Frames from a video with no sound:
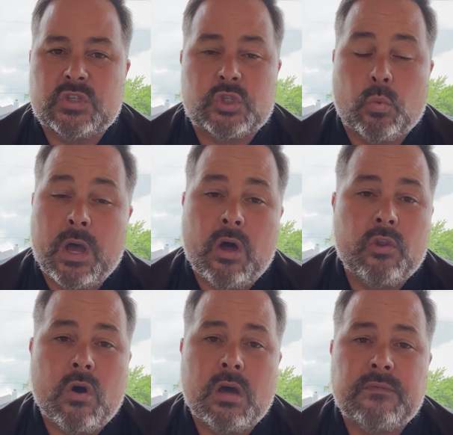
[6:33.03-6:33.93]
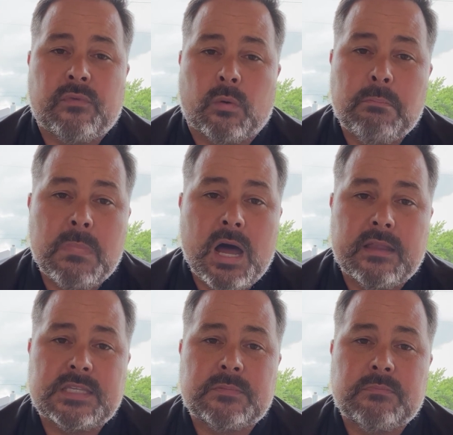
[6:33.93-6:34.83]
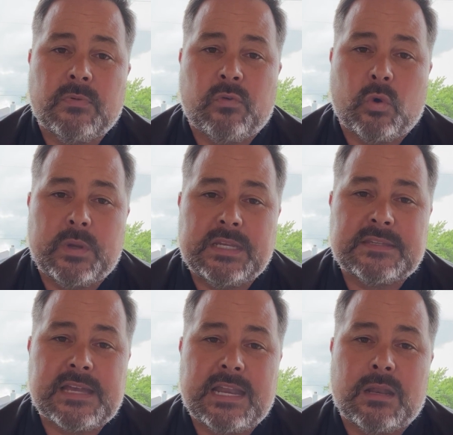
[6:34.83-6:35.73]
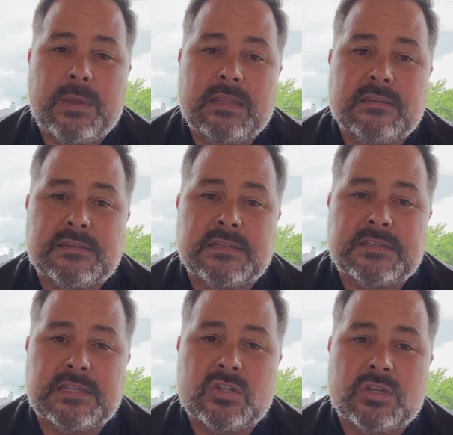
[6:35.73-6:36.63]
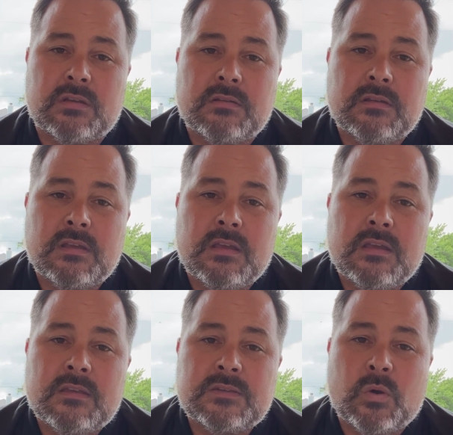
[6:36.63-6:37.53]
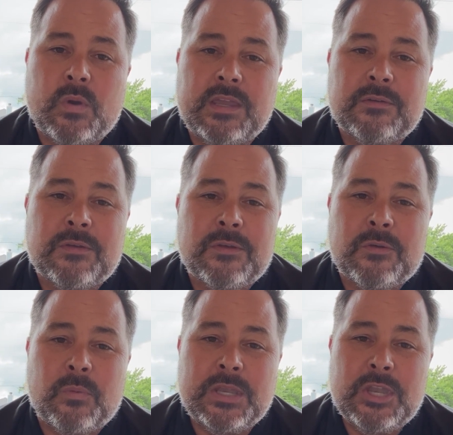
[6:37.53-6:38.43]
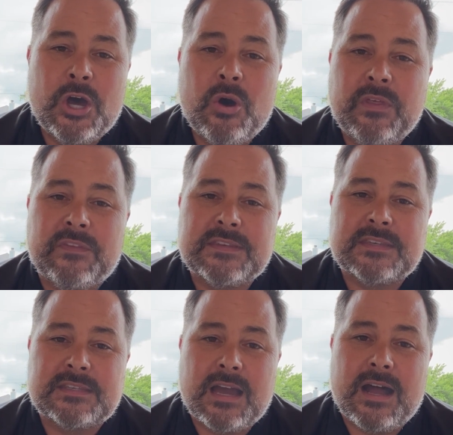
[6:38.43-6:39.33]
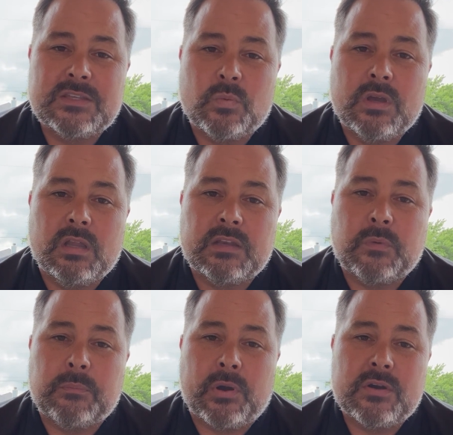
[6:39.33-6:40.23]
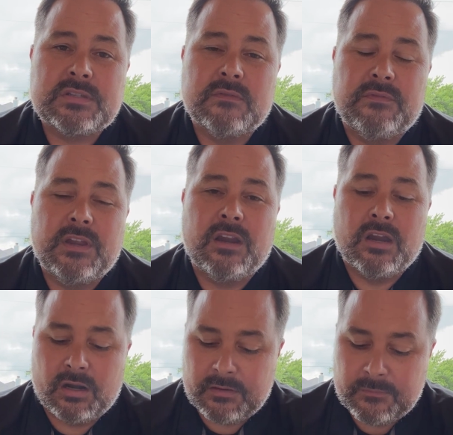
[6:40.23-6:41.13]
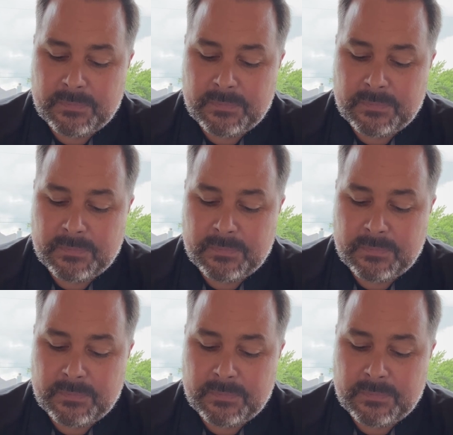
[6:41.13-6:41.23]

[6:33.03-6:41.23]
dwelled on for months before we decided to make this decision. So we know that this is God's will, and if we persevere,